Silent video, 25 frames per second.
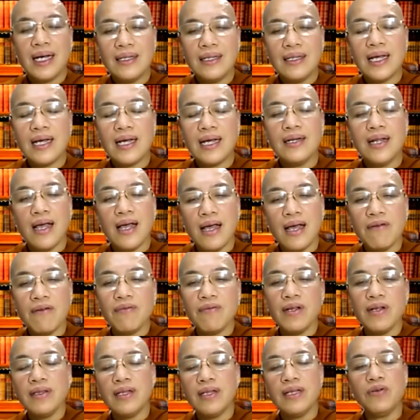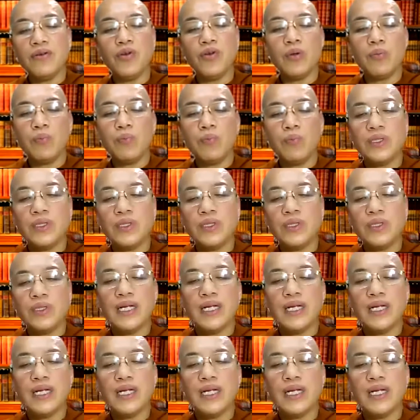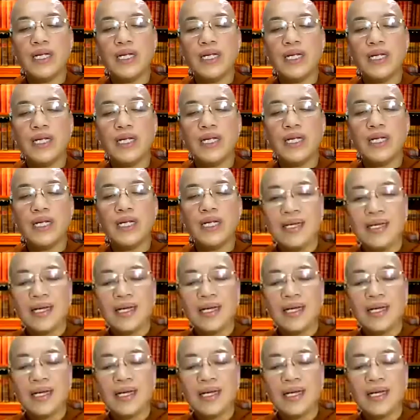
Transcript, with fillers: And then everything we put in the fund.